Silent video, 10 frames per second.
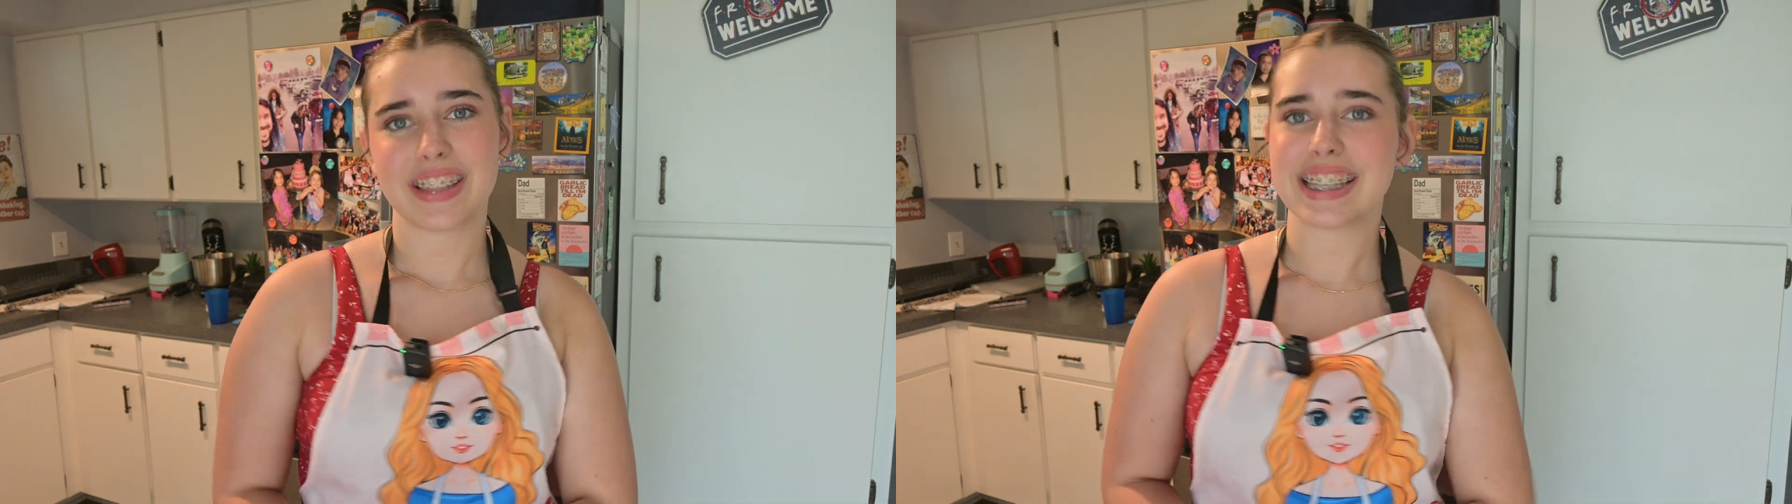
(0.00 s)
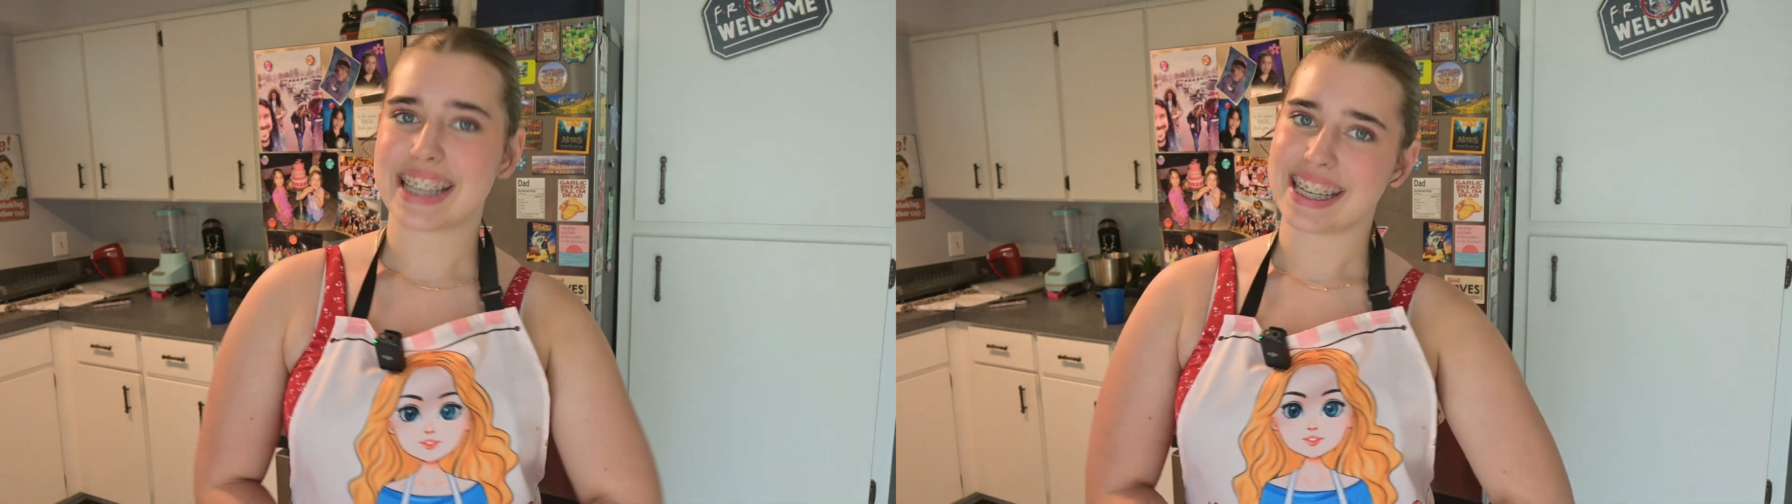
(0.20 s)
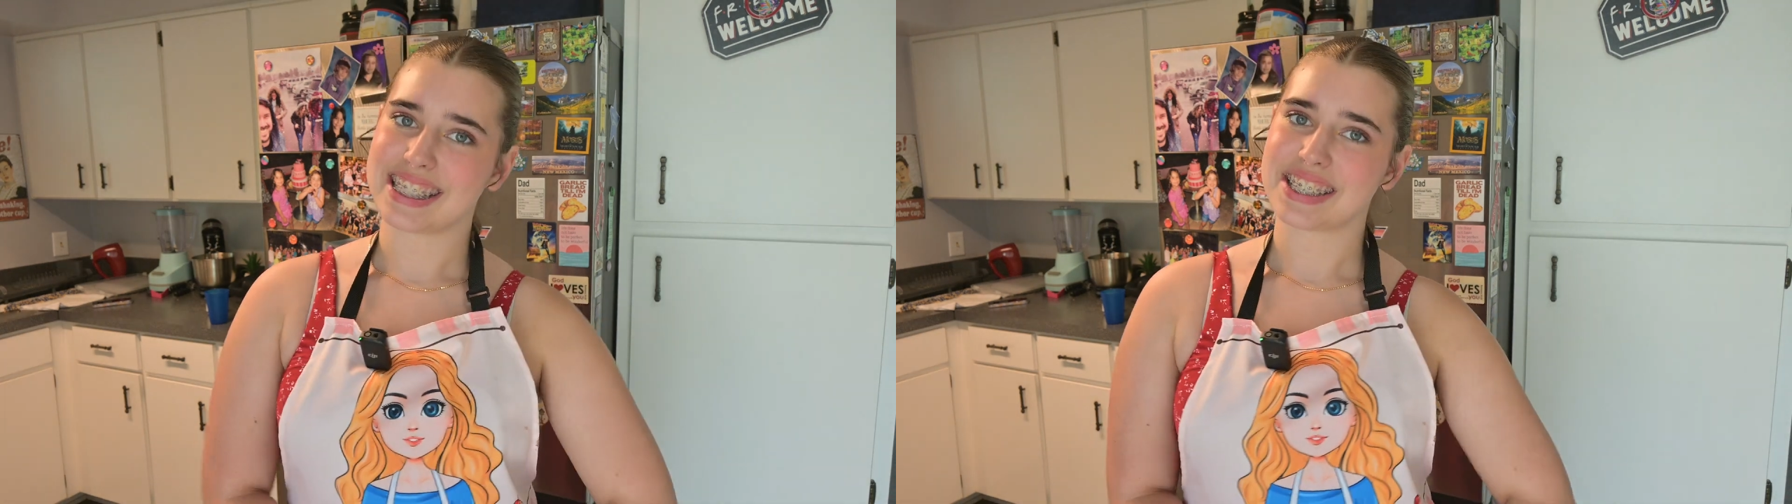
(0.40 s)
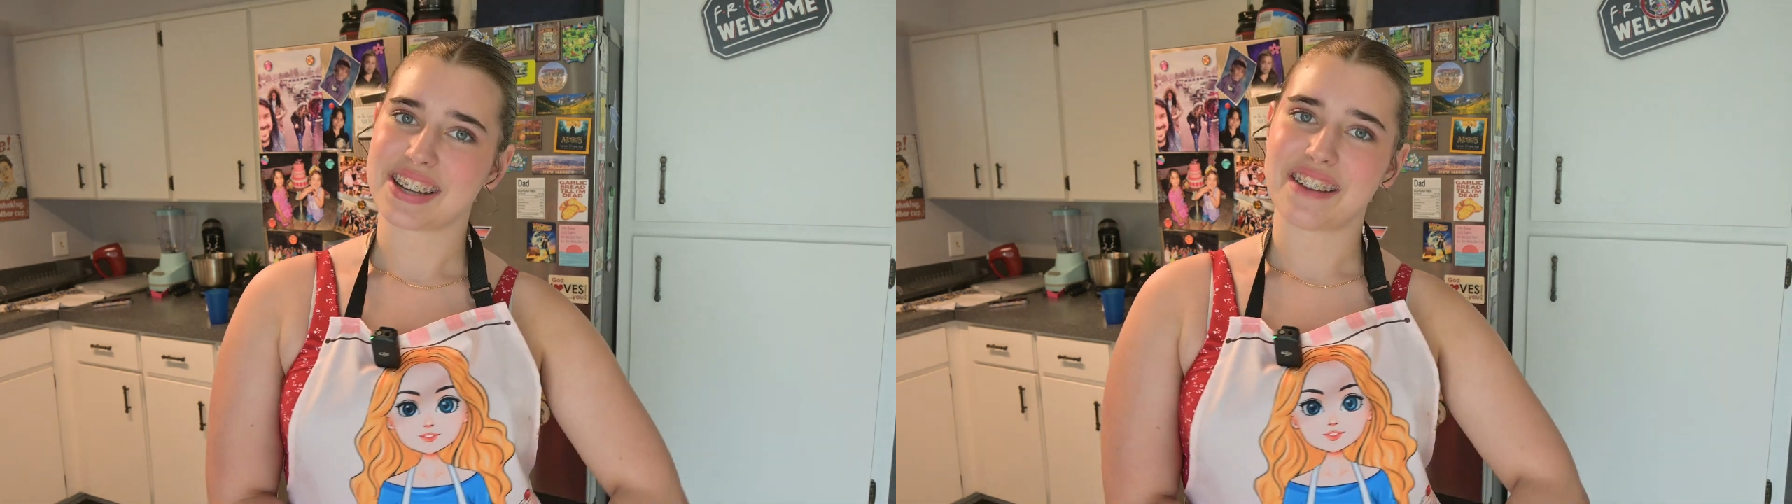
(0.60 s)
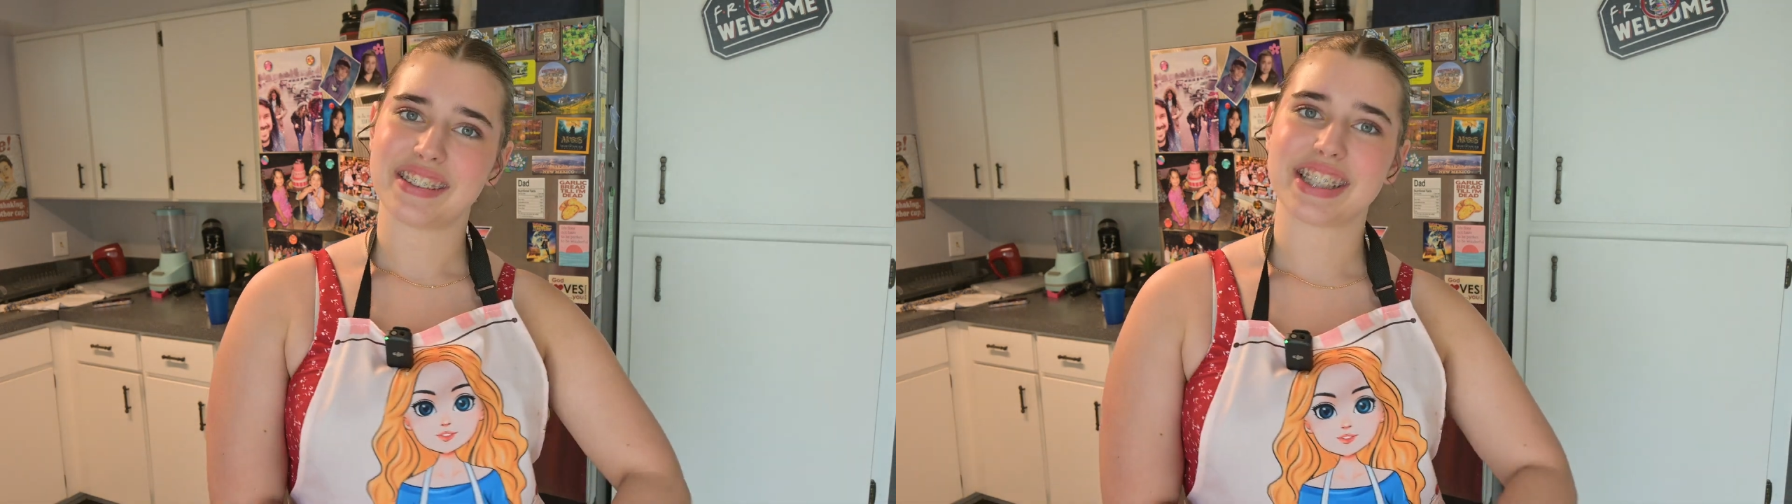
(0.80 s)
Please like and
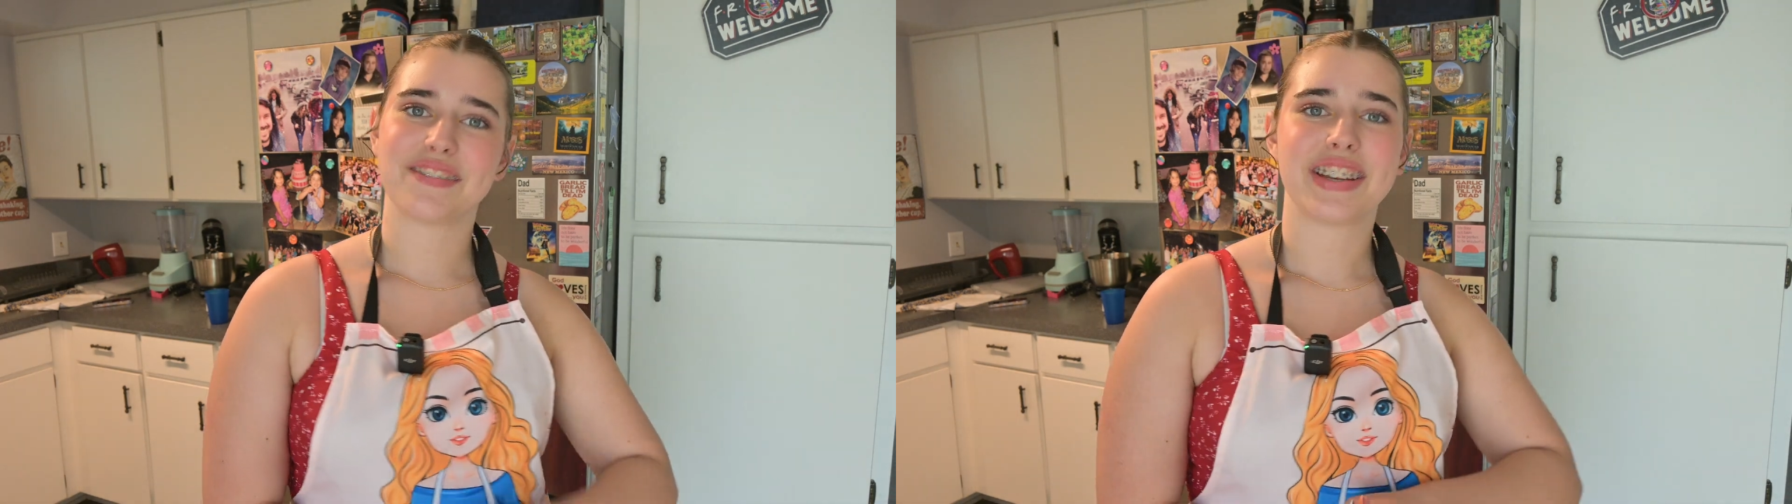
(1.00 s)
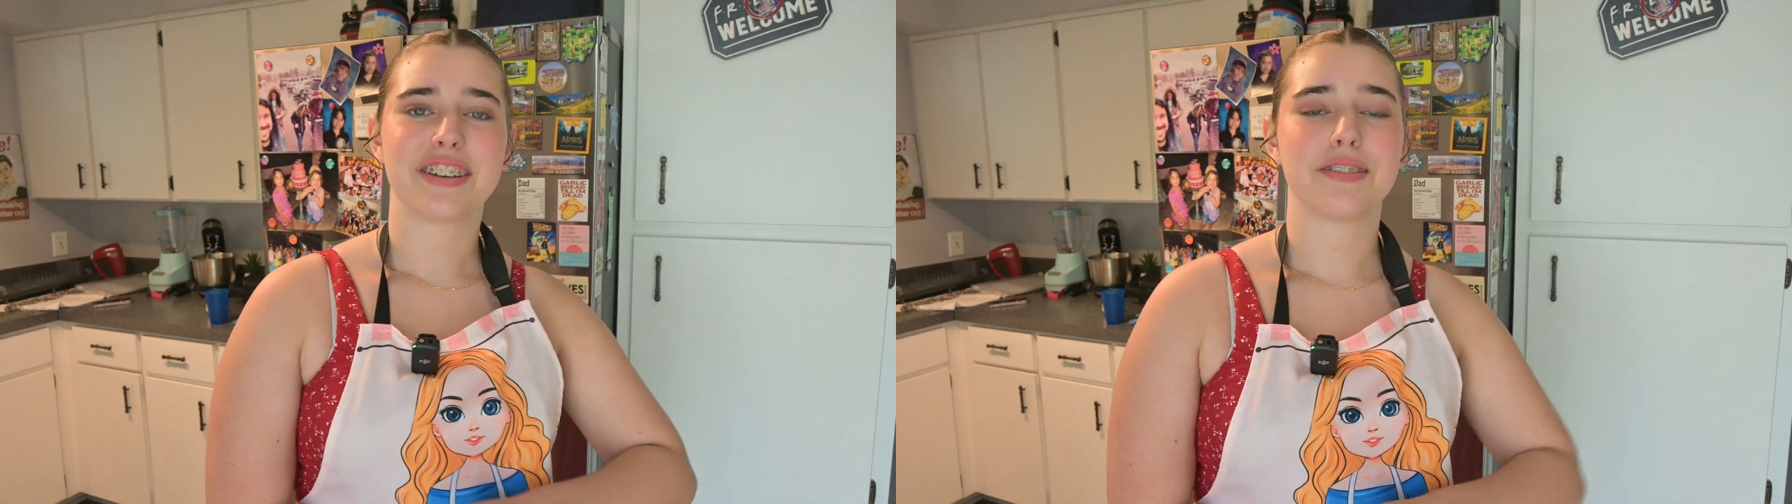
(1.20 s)
subscribe on this video.